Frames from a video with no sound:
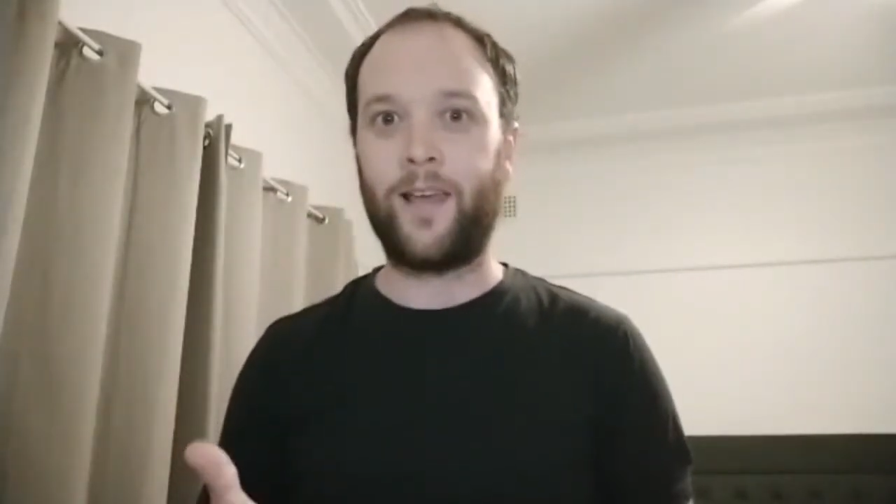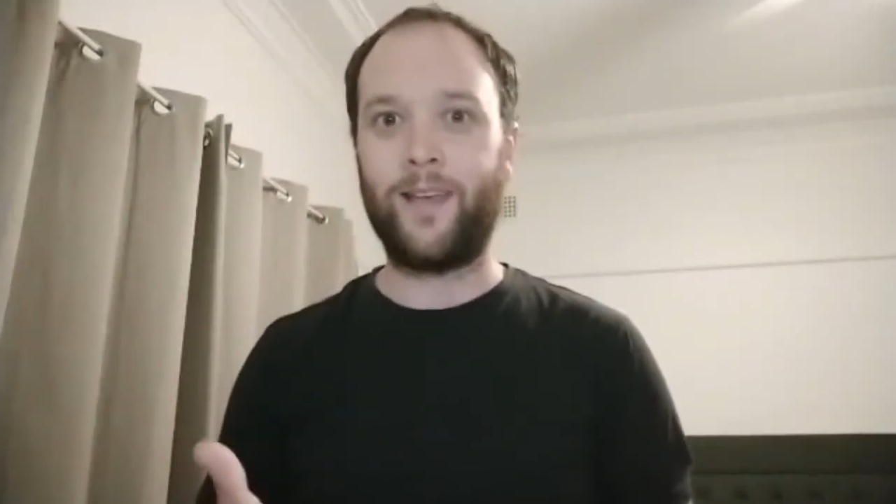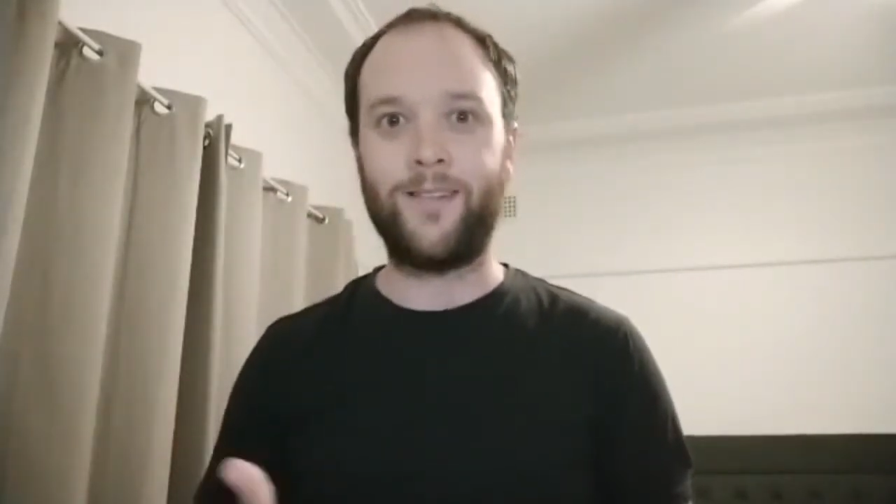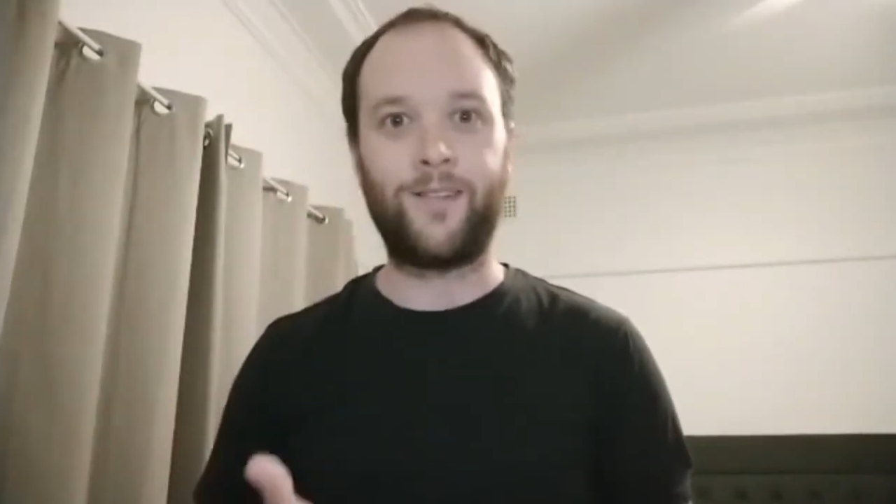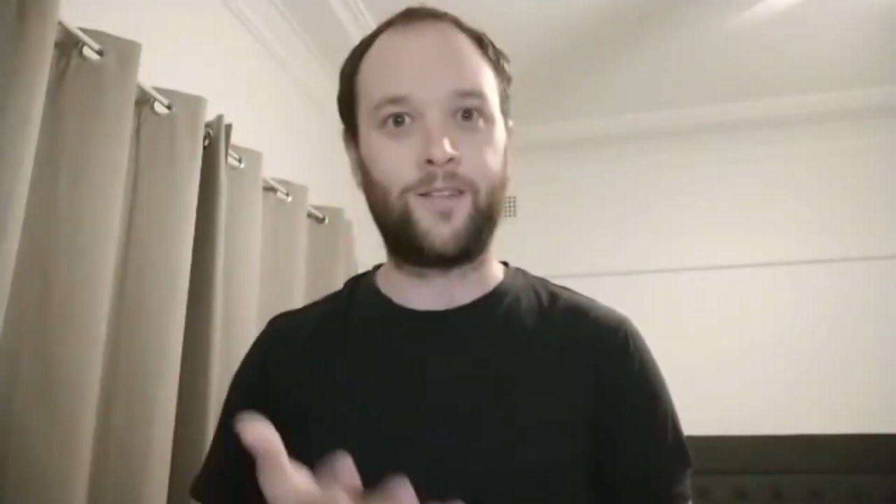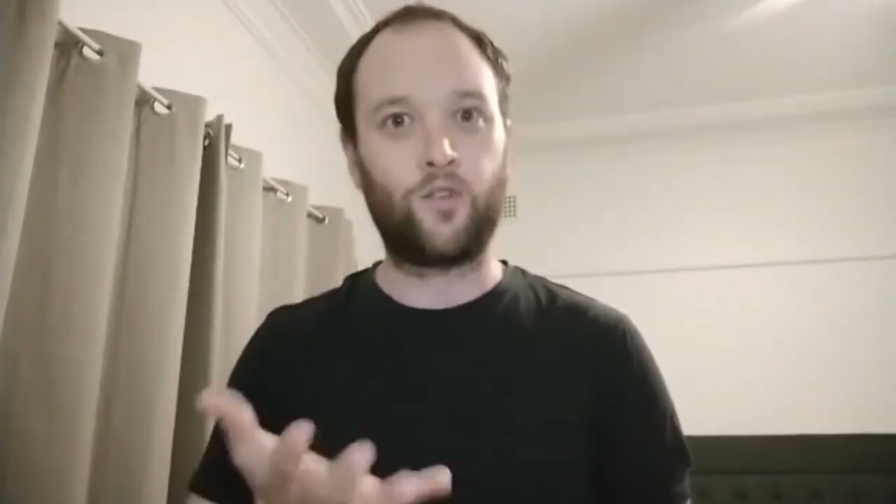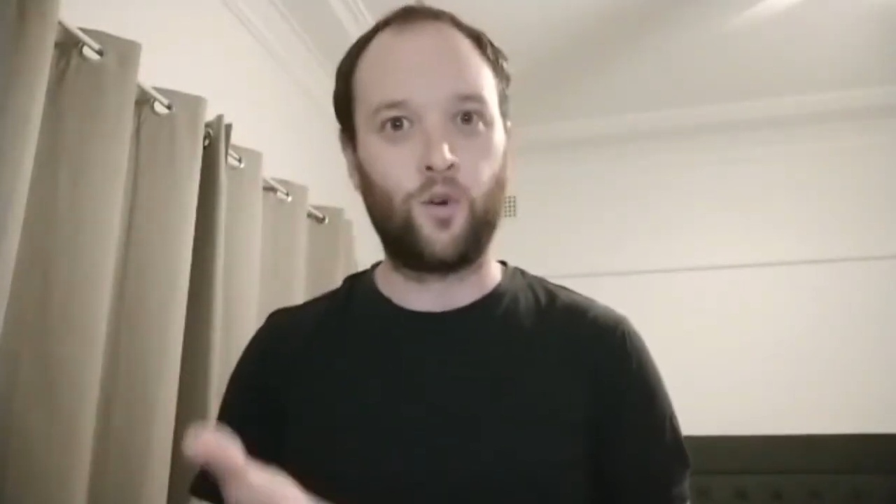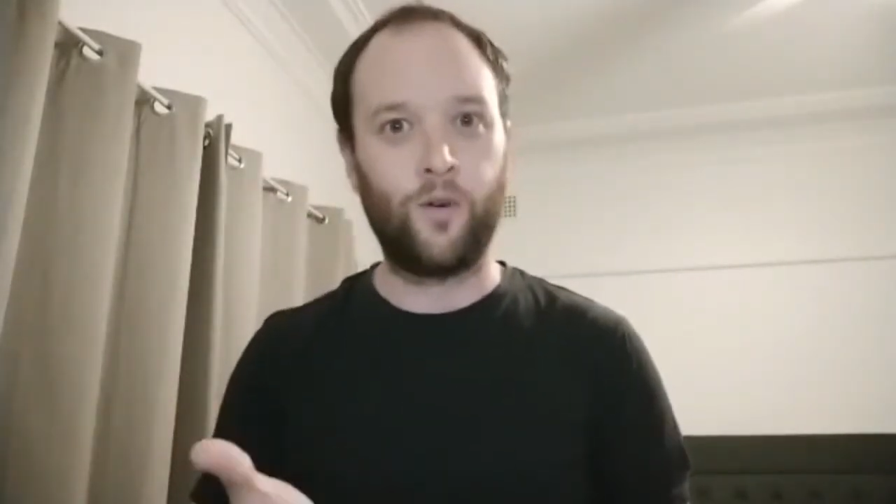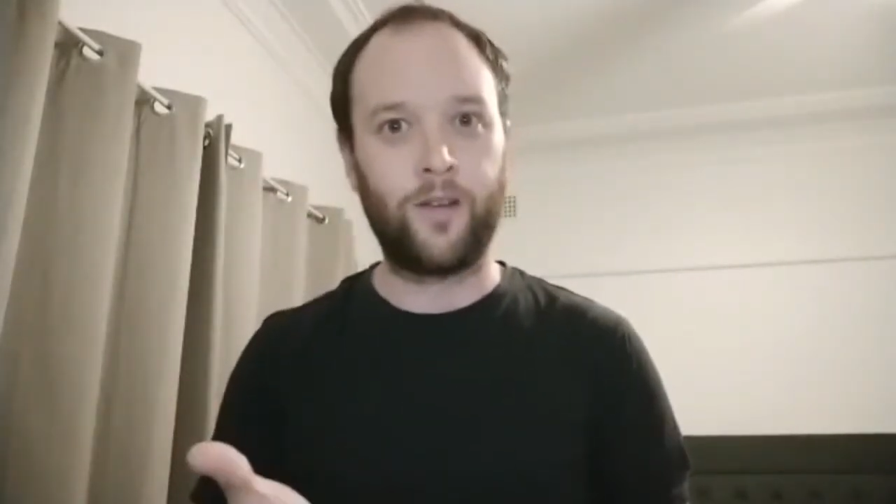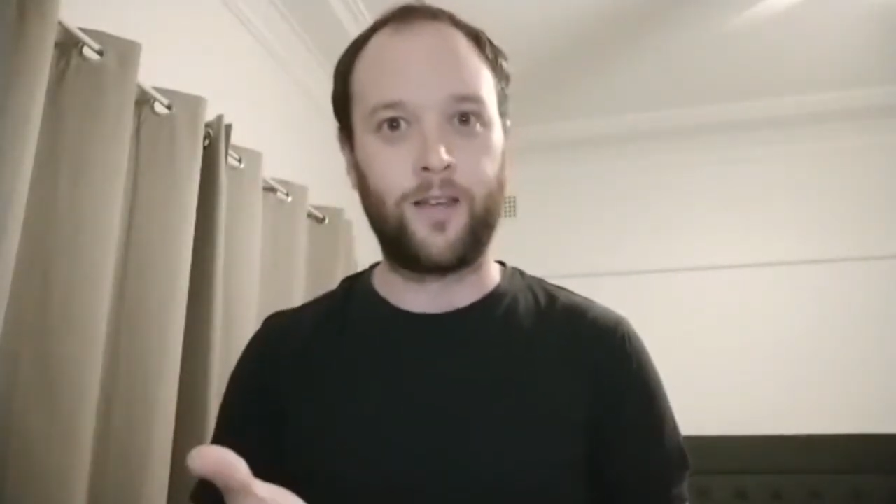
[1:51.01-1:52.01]
is
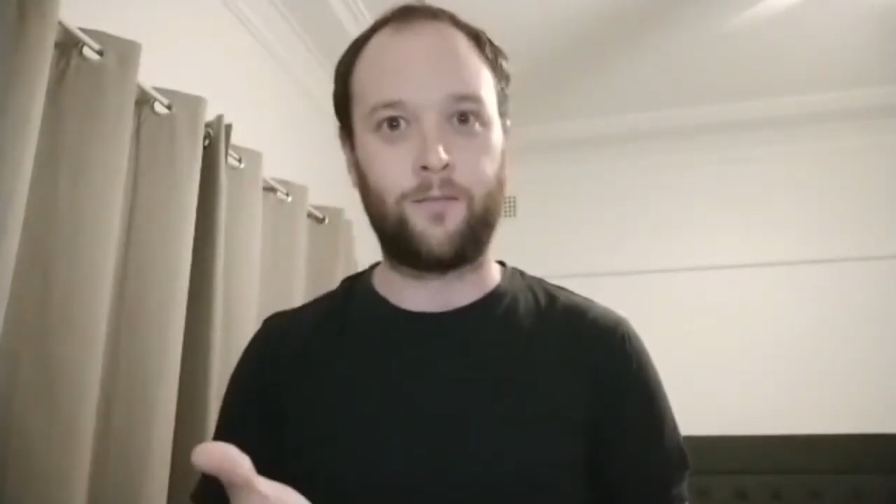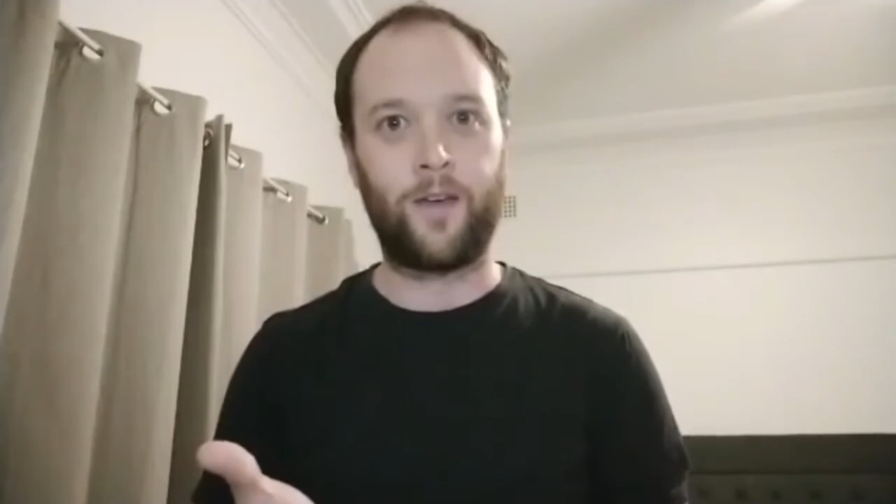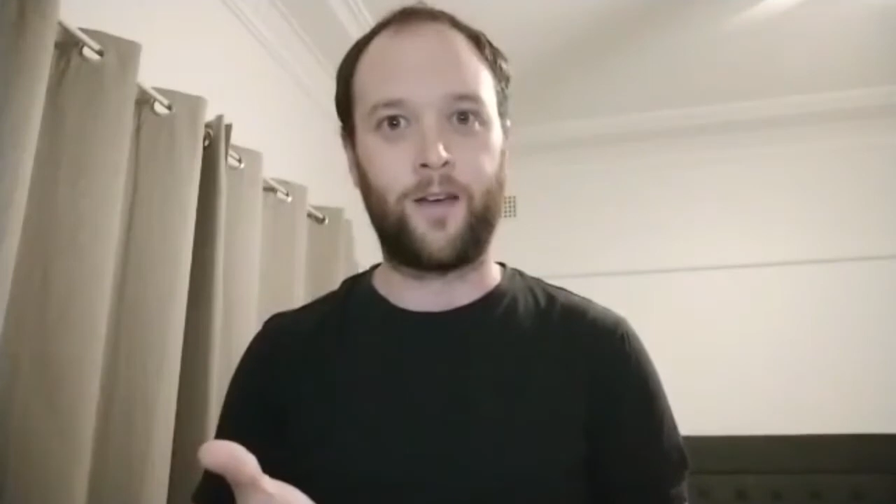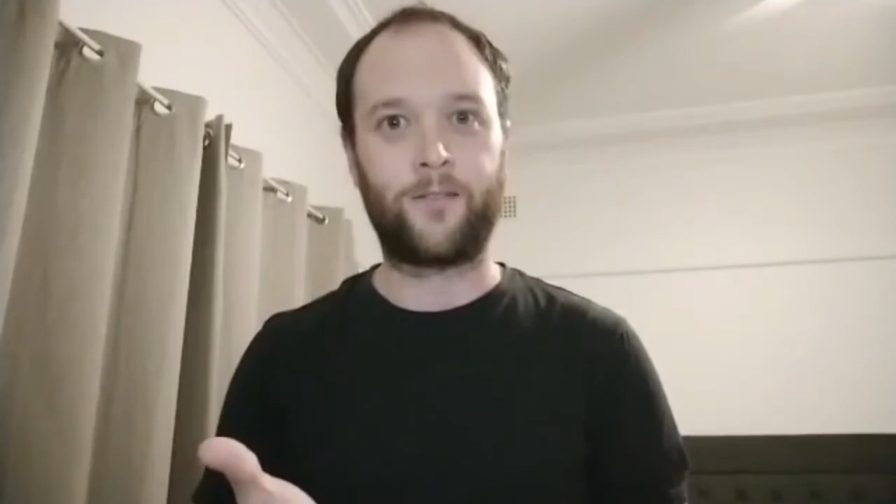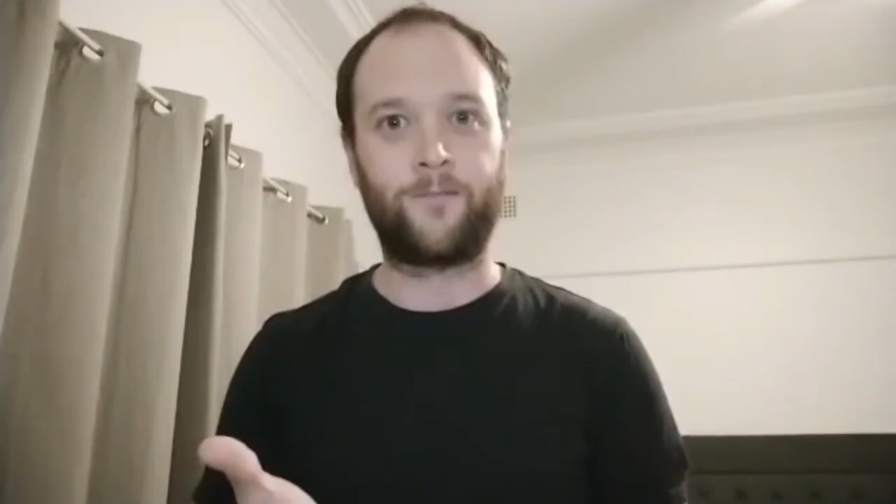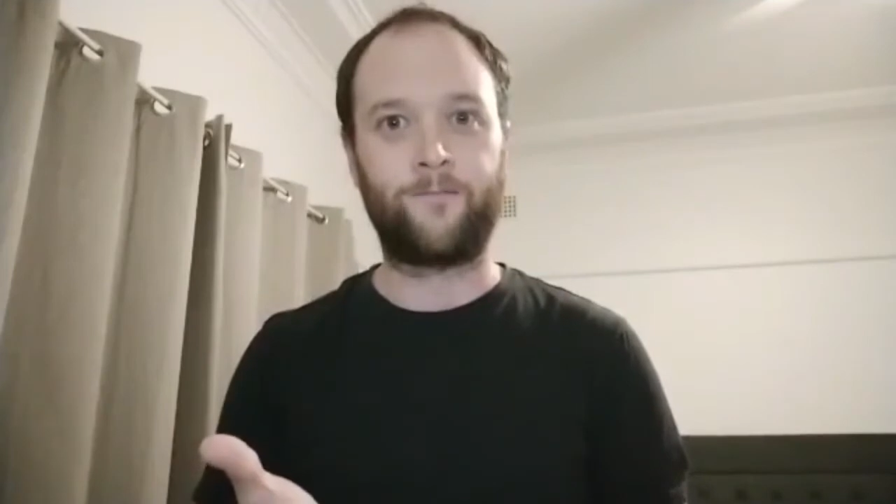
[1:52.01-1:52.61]
talking about.